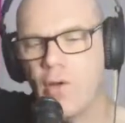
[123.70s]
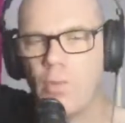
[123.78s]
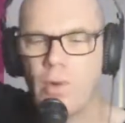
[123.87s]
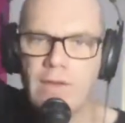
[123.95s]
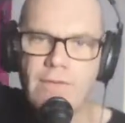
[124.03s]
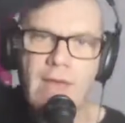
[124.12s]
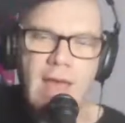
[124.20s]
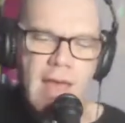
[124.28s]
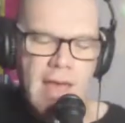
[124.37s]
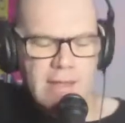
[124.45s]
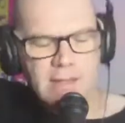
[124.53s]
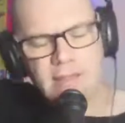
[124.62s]
Wave your
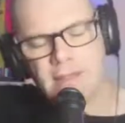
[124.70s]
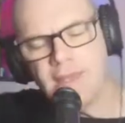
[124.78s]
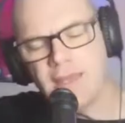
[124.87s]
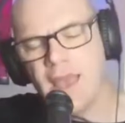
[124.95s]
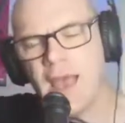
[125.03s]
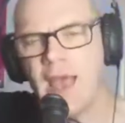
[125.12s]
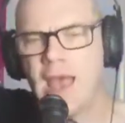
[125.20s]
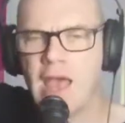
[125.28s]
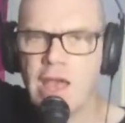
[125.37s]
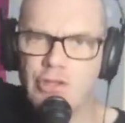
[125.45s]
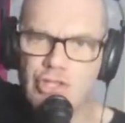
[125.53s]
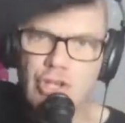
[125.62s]
hands in the
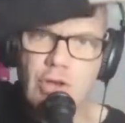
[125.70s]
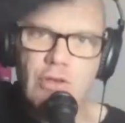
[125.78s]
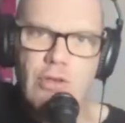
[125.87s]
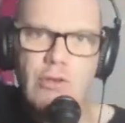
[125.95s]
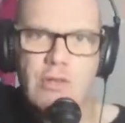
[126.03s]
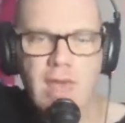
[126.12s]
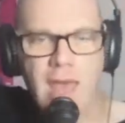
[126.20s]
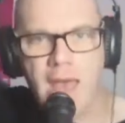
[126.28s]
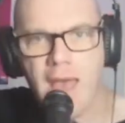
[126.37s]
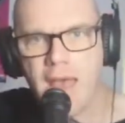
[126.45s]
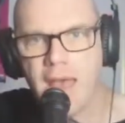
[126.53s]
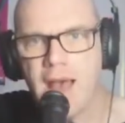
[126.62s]
air, show you
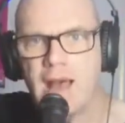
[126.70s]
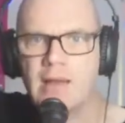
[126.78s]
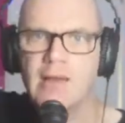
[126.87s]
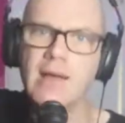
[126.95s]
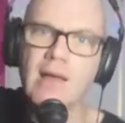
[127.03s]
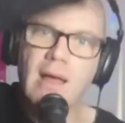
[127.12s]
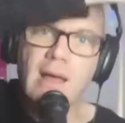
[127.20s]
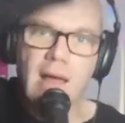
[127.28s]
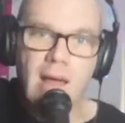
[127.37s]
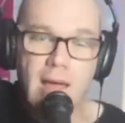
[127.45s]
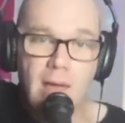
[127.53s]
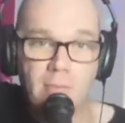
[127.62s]
care.
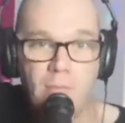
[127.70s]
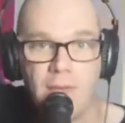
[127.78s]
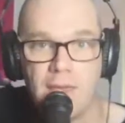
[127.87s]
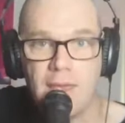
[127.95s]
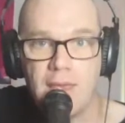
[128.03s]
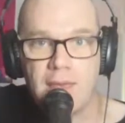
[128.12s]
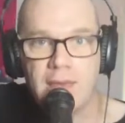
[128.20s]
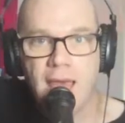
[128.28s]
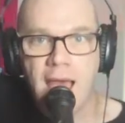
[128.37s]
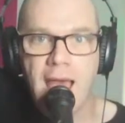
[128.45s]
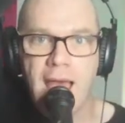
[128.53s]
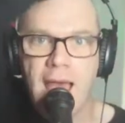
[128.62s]
And be
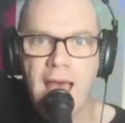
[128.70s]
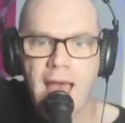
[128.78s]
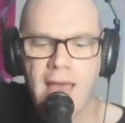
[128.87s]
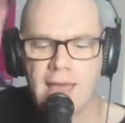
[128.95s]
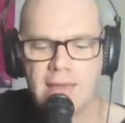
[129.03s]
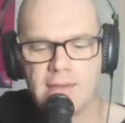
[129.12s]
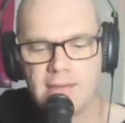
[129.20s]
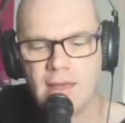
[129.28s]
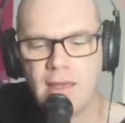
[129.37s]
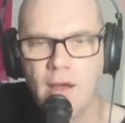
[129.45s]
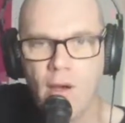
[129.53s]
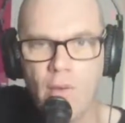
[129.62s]
kind,
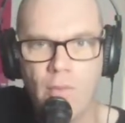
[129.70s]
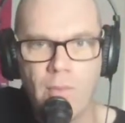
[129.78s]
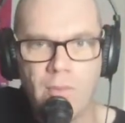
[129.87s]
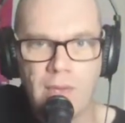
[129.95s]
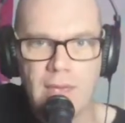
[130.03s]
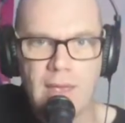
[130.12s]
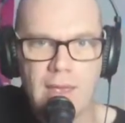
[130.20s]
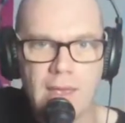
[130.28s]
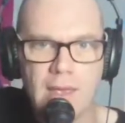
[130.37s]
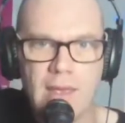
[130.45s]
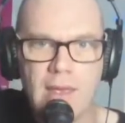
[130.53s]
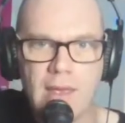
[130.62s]
well,
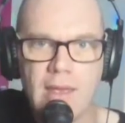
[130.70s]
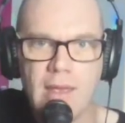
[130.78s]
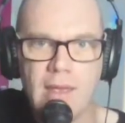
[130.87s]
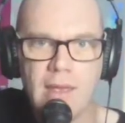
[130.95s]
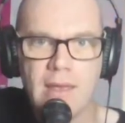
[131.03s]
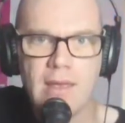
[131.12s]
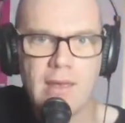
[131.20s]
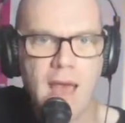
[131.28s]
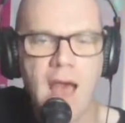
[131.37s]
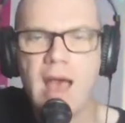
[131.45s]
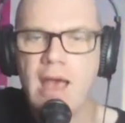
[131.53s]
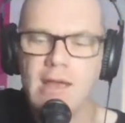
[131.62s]
be
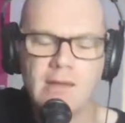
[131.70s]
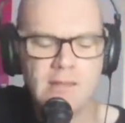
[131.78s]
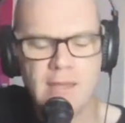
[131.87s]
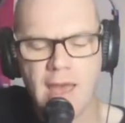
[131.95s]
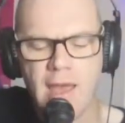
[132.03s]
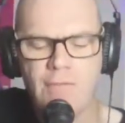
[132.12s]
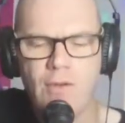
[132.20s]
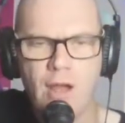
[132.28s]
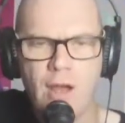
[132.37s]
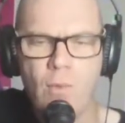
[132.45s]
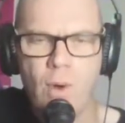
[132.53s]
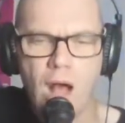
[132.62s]
kind to
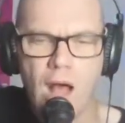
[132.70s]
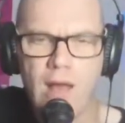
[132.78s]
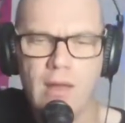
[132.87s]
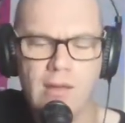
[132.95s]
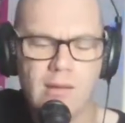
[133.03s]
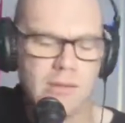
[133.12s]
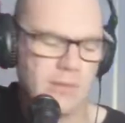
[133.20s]
everyone.